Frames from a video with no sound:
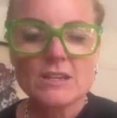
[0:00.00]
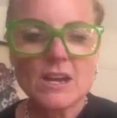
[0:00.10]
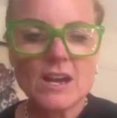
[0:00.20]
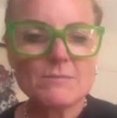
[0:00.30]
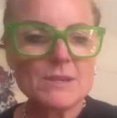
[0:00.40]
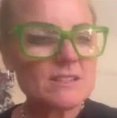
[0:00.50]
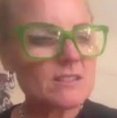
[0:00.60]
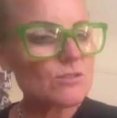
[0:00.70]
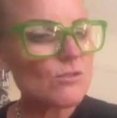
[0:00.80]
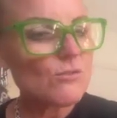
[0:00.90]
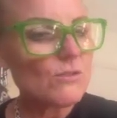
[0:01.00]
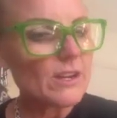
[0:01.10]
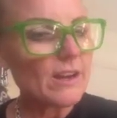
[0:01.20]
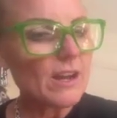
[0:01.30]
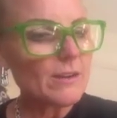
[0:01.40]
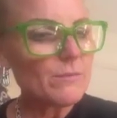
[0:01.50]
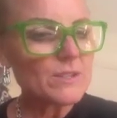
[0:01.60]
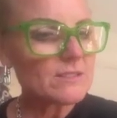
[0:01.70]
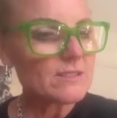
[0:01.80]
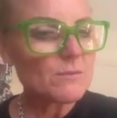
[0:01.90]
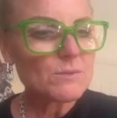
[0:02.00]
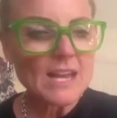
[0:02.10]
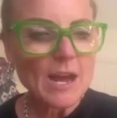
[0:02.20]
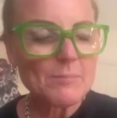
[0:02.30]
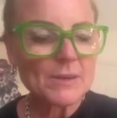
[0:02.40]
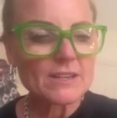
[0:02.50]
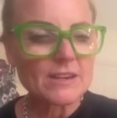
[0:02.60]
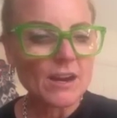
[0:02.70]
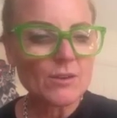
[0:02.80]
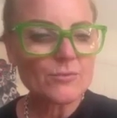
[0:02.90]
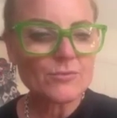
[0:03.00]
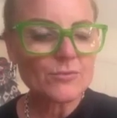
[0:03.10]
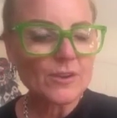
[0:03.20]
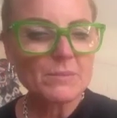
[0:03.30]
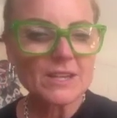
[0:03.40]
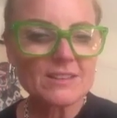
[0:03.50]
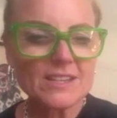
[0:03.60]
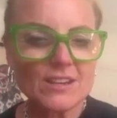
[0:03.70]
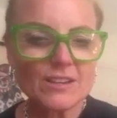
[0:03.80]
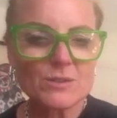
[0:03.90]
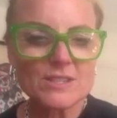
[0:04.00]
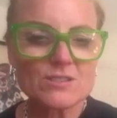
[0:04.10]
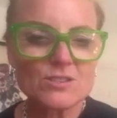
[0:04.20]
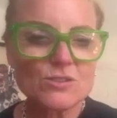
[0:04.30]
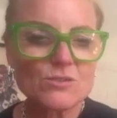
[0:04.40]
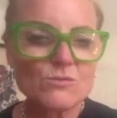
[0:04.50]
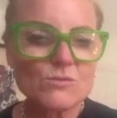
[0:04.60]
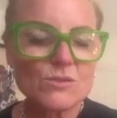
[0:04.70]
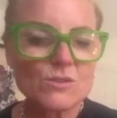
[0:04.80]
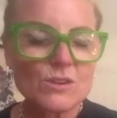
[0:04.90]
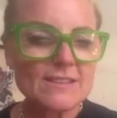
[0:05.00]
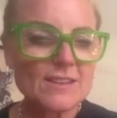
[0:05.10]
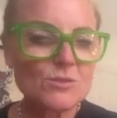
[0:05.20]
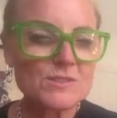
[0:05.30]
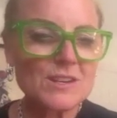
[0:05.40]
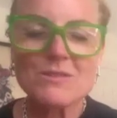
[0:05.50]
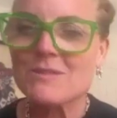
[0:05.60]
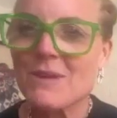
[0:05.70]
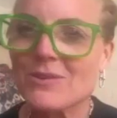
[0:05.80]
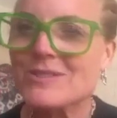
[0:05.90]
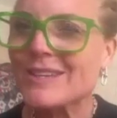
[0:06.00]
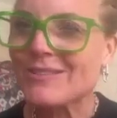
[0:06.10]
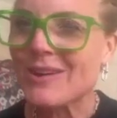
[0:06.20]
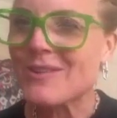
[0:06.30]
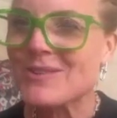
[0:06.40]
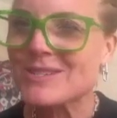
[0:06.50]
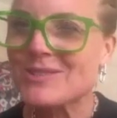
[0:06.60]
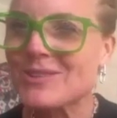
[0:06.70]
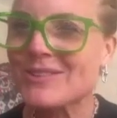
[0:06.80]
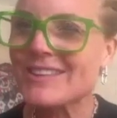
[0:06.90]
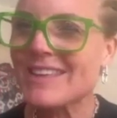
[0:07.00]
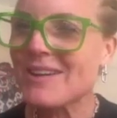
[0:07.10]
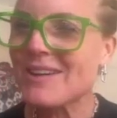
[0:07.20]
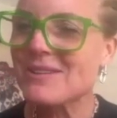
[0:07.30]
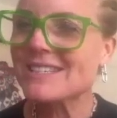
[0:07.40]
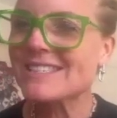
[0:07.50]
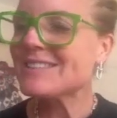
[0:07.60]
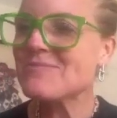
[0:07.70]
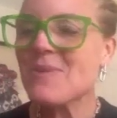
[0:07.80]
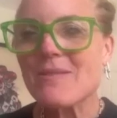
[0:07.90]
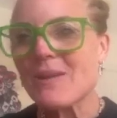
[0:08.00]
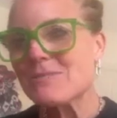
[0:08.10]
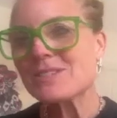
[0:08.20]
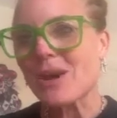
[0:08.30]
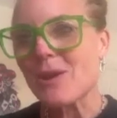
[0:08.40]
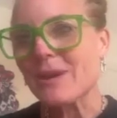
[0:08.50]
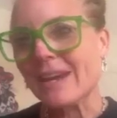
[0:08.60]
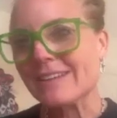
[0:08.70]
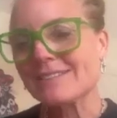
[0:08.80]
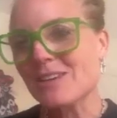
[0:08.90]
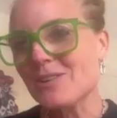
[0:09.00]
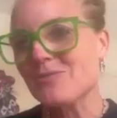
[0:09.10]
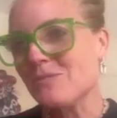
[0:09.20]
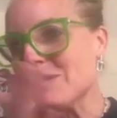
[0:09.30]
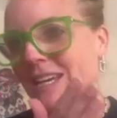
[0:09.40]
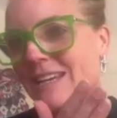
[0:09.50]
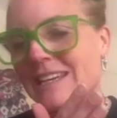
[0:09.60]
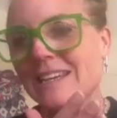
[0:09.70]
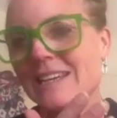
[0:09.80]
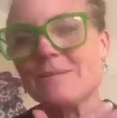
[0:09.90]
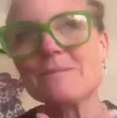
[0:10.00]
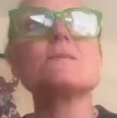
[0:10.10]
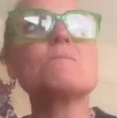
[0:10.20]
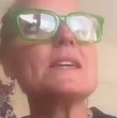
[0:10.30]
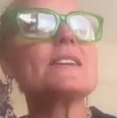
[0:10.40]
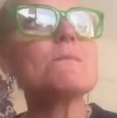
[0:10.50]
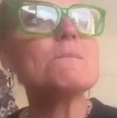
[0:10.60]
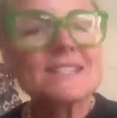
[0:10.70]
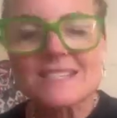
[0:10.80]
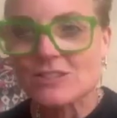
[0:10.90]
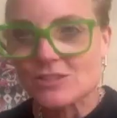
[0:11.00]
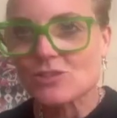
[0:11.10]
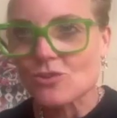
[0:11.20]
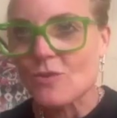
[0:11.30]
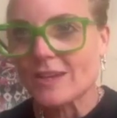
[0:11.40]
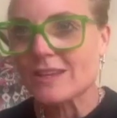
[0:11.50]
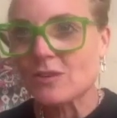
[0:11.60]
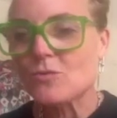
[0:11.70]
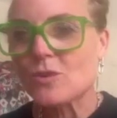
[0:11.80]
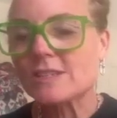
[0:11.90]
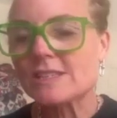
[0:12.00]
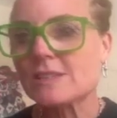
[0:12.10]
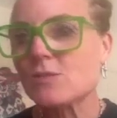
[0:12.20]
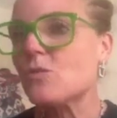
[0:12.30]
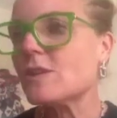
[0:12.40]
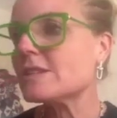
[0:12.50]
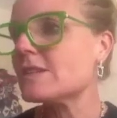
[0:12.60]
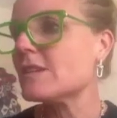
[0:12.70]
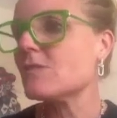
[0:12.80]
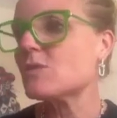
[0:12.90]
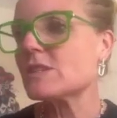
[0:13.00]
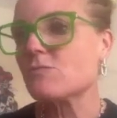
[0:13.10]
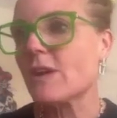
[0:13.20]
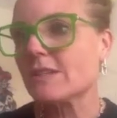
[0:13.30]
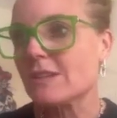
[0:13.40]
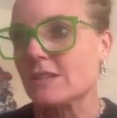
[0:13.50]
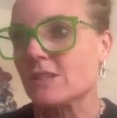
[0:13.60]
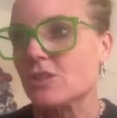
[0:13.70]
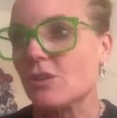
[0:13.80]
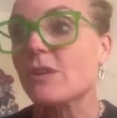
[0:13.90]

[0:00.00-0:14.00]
I mean, school, it was happy enough, but I think I always knew the ulterior motive. I always knew that there was where I was going. So for me, to be committed at school, I think was the right thing to do.